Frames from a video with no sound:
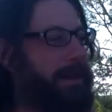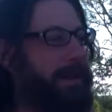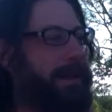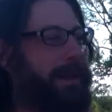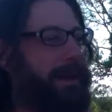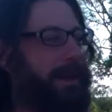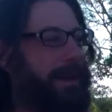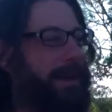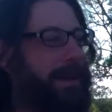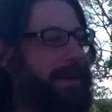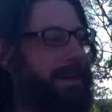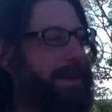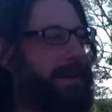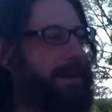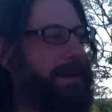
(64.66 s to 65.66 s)
can
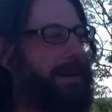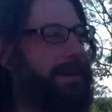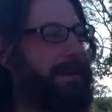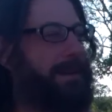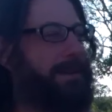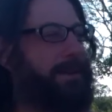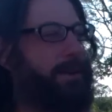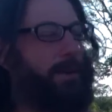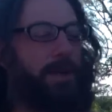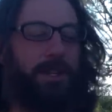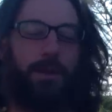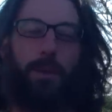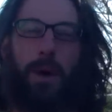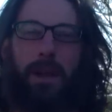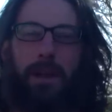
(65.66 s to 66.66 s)
do
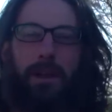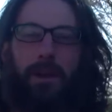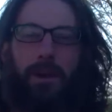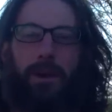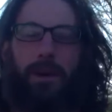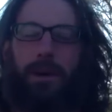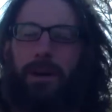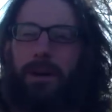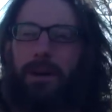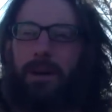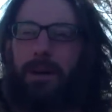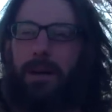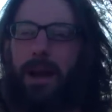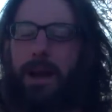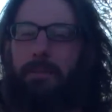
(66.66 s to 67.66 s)
what you want to do
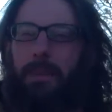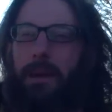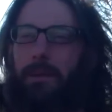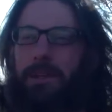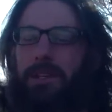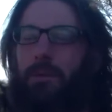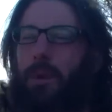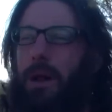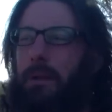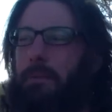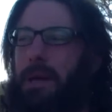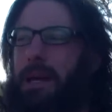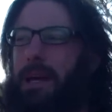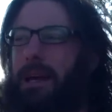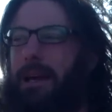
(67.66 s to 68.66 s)
and be what you want to
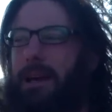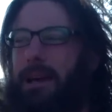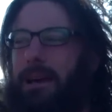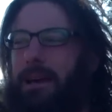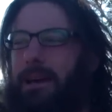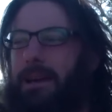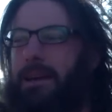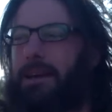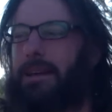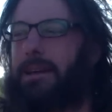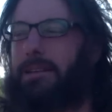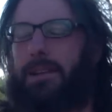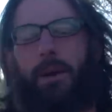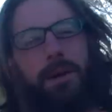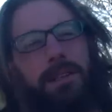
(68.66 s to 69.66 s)
be,
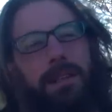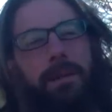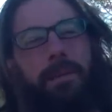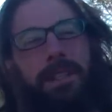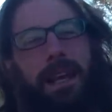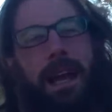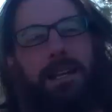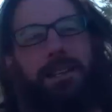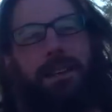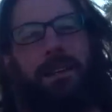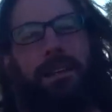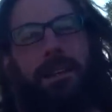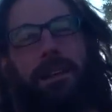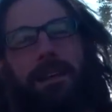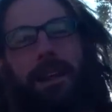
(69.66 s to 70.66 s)
there's always a
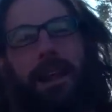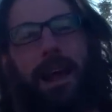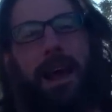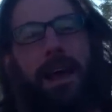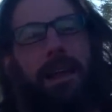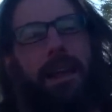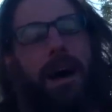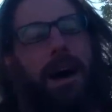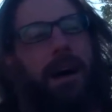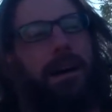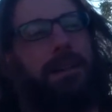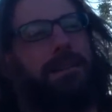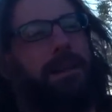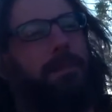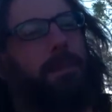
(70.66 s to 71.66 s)
limitation, and
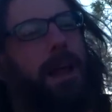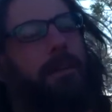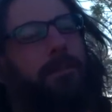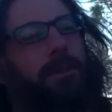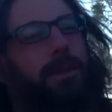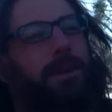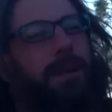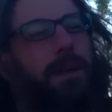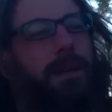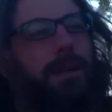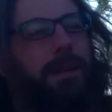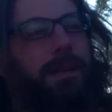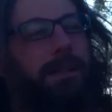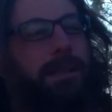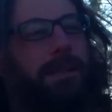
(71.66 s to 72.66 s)
at some level,
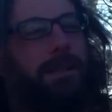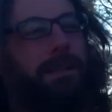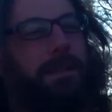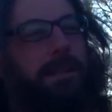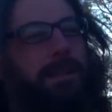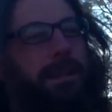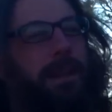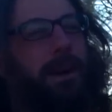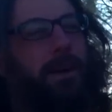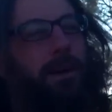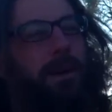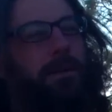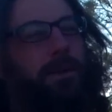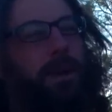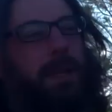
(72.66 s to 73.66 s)
you
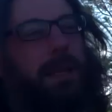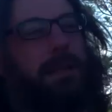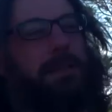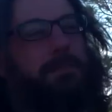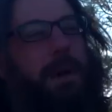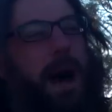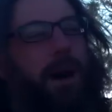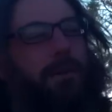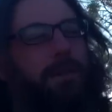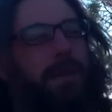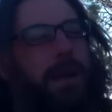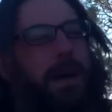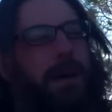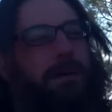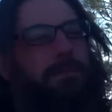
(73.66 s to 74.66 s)
know, it really is about
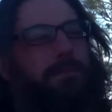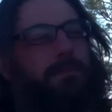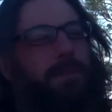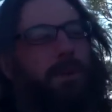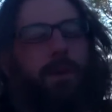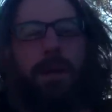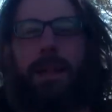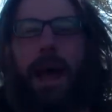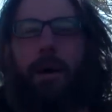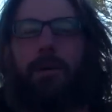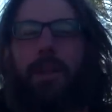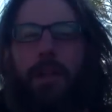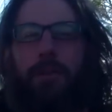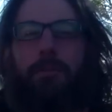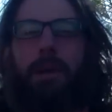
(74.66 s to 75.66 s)
doing that
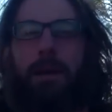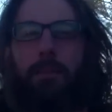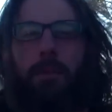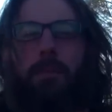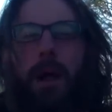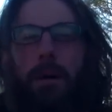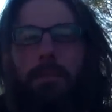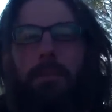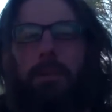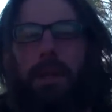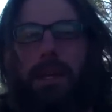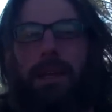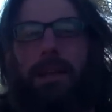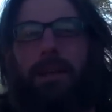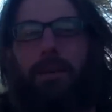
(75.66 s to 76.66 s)
with other people
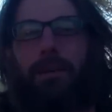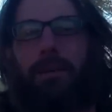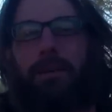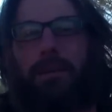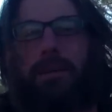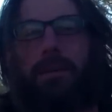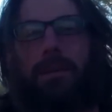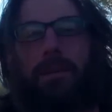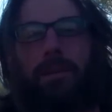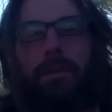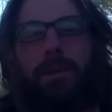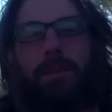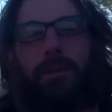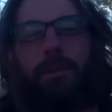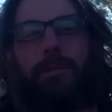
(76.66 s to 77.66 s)
probably, which